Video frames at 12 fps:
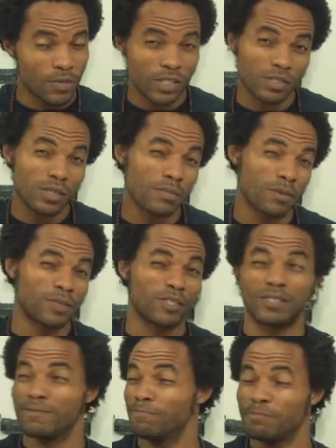this
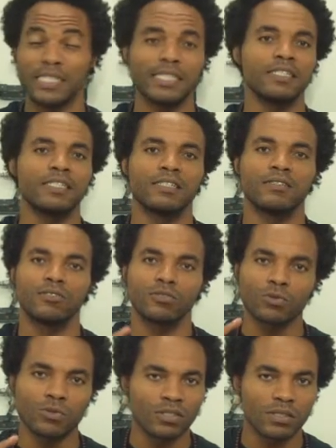thermometer, man, is
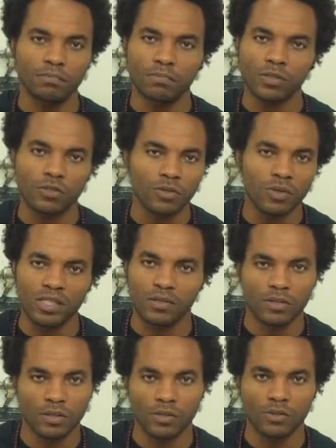so simple, so
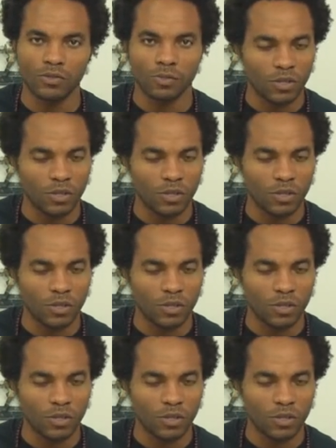easy to use